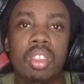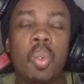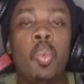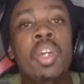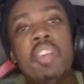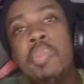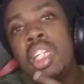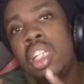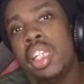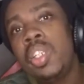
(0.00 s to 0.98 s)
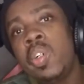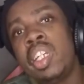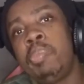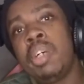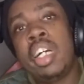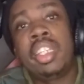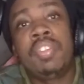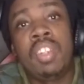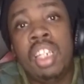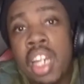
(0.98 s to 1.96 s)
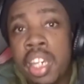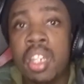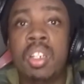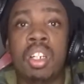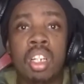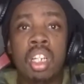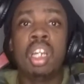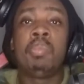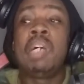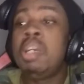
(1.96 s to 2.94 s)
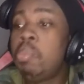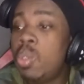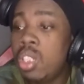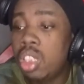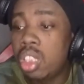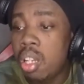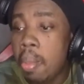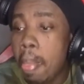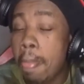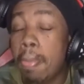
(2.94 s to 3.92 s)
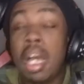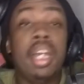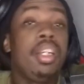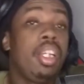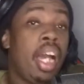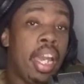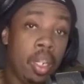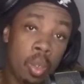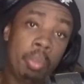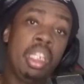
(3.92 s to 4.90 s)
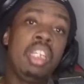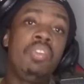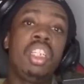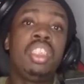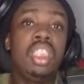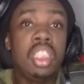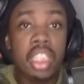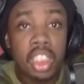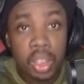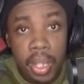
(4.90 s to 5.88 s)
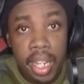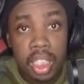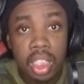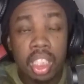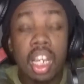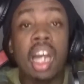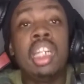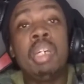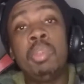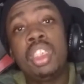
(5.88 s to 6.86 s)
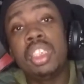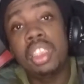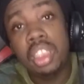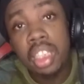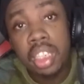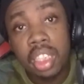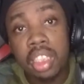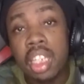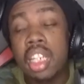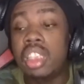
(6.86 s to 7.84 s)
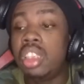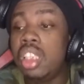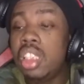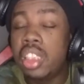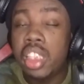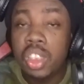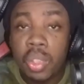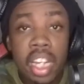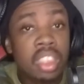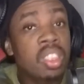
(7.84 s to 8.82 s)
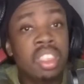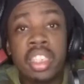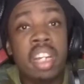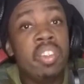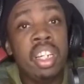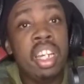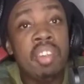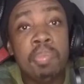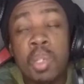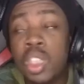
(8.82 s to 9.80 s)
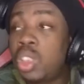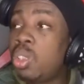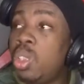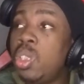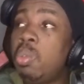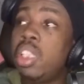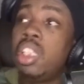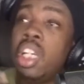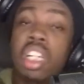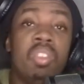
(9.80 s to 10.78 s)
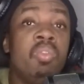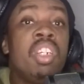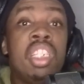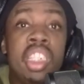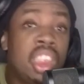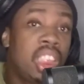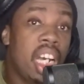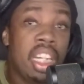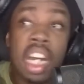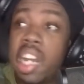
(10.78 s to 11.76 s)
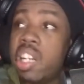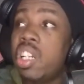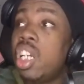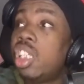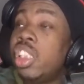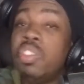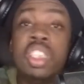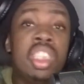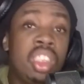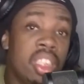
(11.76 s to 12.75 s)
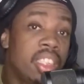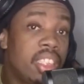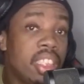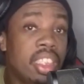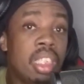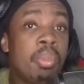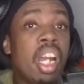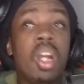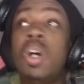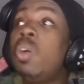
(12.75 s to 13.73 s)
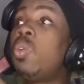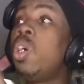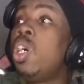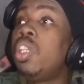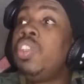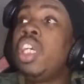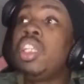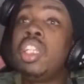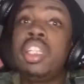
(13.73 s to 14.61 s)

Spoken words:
We have been led down a path of lie, by both. And I do believe in Jesus Christ. And let me just state it. Jesus Christ does not really have much to do with religion or the religious system or how they